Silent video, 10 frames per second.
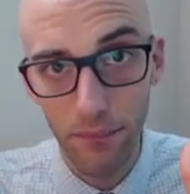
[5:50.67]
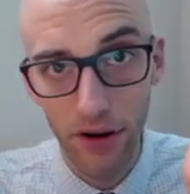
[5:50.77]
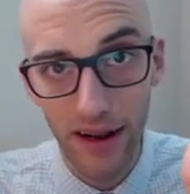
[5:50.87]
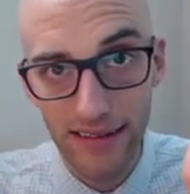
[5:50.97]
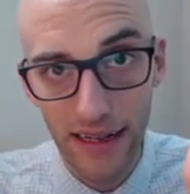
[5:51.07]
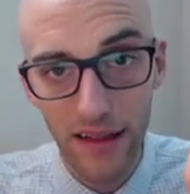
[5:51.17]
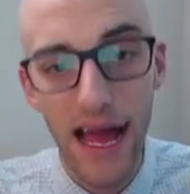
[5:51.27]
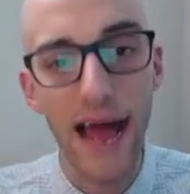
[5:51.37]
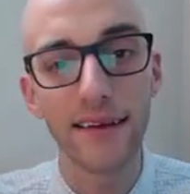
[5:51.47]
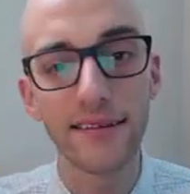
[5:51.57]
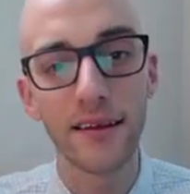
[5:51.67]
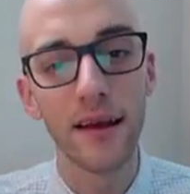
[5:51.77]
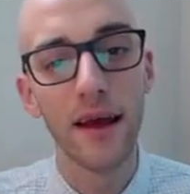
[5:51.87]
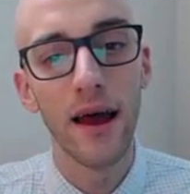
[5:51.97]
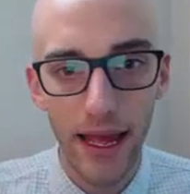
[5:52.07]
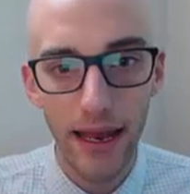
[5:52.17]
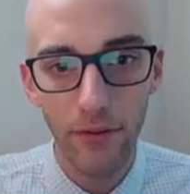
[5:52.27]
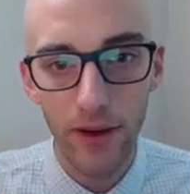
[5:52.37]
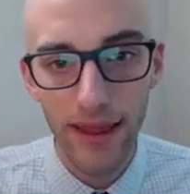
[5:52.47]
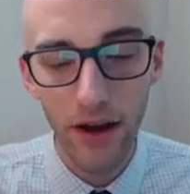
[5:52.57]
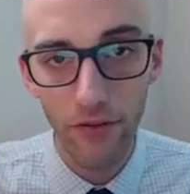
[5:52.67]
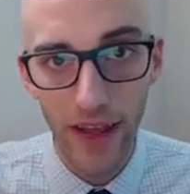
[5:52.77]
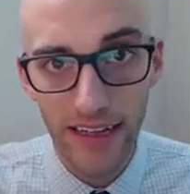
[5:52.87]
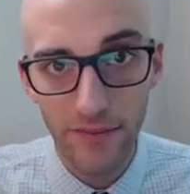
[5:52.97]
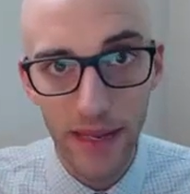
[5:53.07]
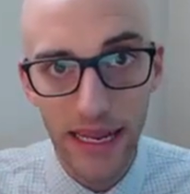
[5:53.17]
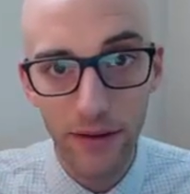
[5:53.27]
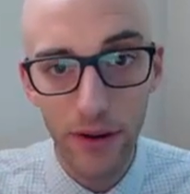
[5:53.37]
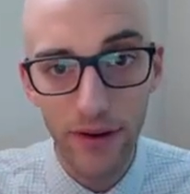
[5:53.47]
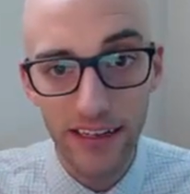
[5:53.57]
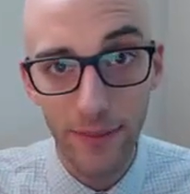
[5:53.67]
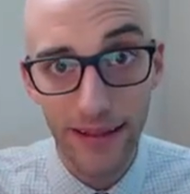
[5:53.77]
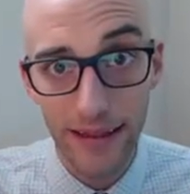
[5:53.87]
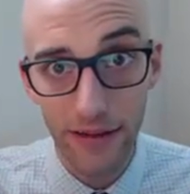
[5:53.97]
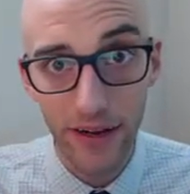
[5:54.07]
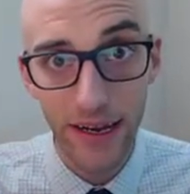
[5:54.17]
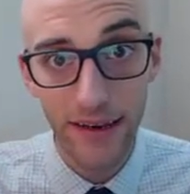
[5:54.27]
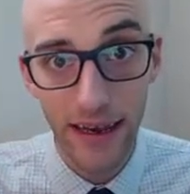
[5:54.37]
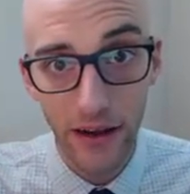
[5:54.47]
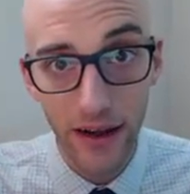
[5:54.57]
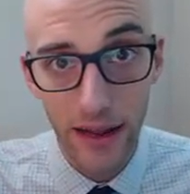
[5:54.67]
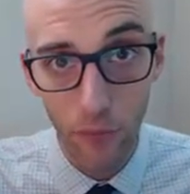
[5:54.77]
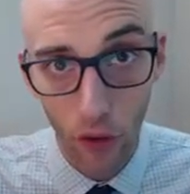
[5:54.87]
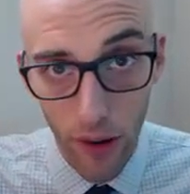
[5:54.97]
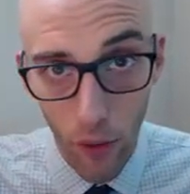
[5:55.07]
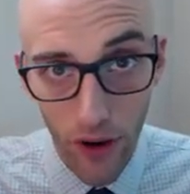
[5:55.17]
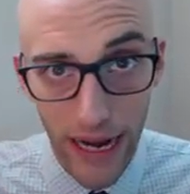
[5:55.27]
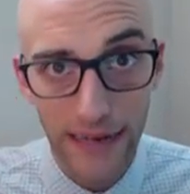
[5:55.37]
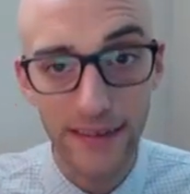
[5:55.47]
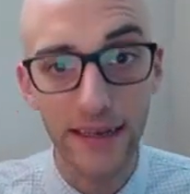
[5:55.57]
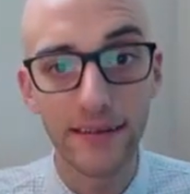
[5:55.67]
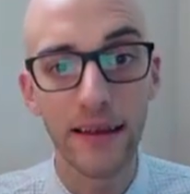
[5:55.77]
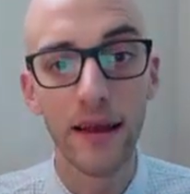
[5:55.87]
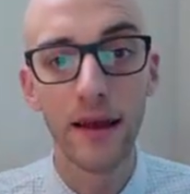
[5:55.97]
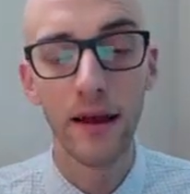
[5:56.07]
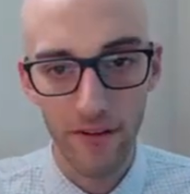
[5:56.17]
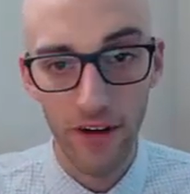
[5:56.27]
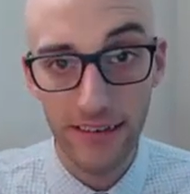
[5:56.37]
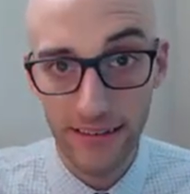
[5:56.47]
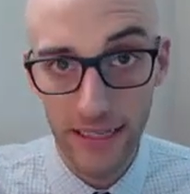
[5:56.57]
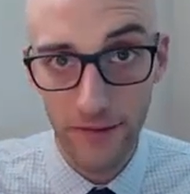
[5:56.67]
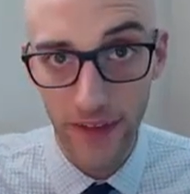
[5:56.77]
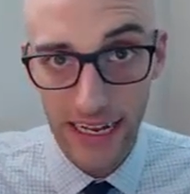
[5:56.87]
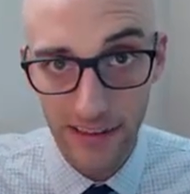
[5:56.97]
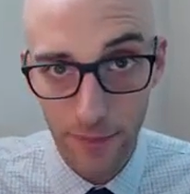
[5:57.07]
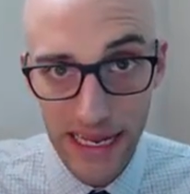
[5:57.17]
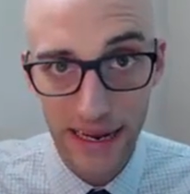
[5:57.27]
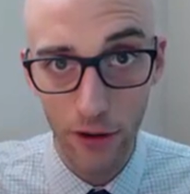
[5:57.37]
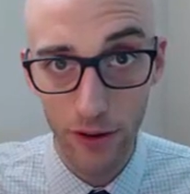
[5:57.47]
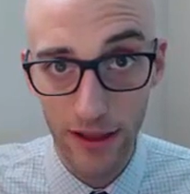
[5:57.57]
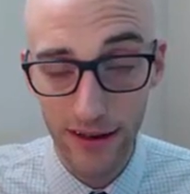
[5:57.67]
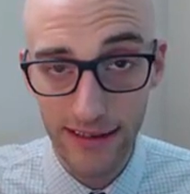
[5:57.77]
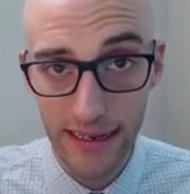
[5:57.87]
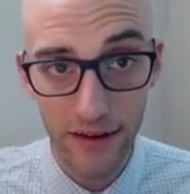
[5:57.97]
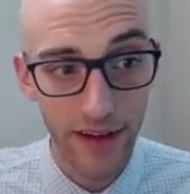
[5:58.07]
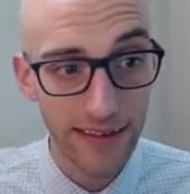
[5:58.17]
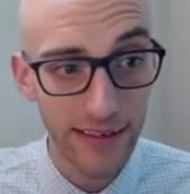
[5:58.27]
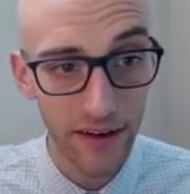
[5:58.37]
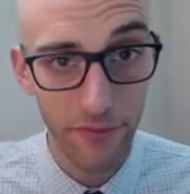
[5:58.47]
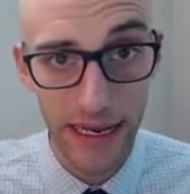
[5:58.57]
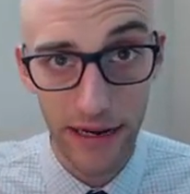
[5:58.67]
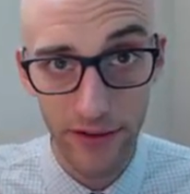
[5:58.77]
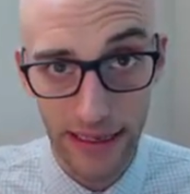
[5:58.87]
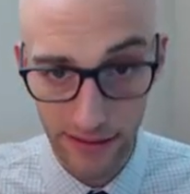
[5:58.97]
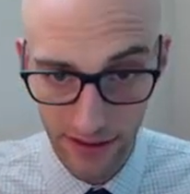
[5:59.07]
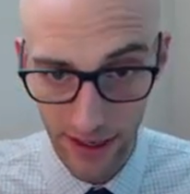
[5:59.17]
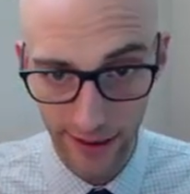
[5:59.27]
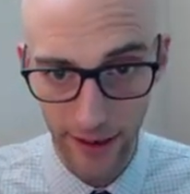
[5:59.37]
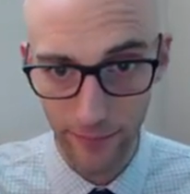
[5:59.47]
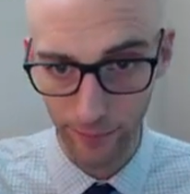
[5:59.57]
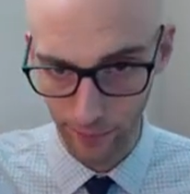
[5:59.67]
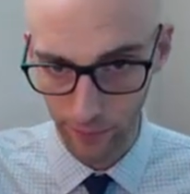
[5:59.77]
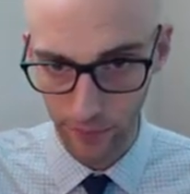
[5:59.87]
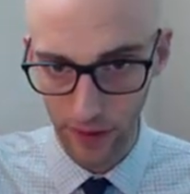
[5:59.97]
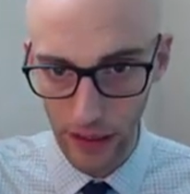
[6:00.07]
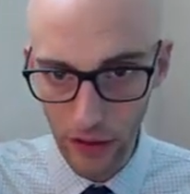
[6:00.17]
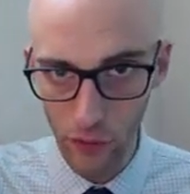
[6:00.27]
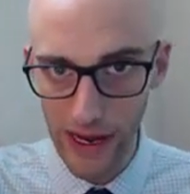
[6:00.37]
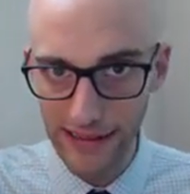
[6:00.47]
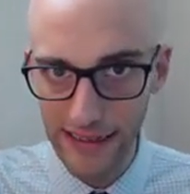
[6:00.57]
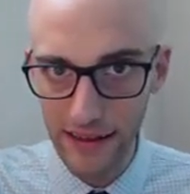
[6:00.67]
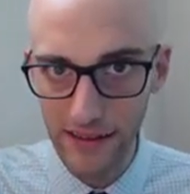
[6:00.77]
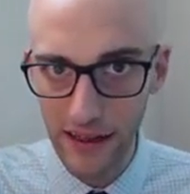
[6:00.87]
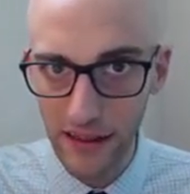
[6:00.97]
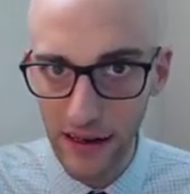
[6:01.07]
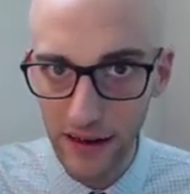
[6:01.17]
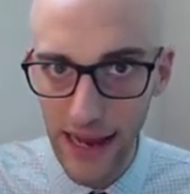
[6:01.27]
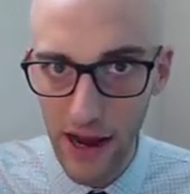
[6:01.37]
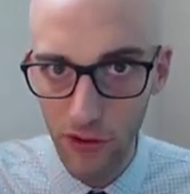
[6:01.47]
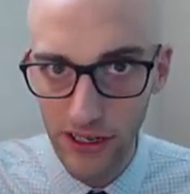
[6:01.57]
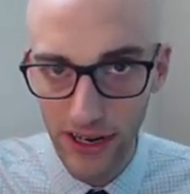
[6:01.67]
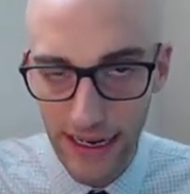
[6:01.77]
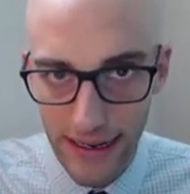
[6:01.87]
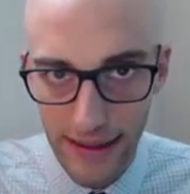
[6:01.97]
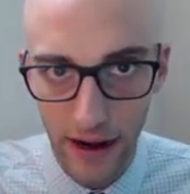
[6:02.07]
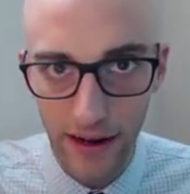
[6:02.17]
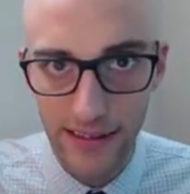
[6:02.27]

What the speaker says: progressing class. And without phase B, we would expect that they would continue to get more and more anxious. Versus in phase B here, where there is the intervention of meeting with the instructor, we can see there's a clear downward trend in their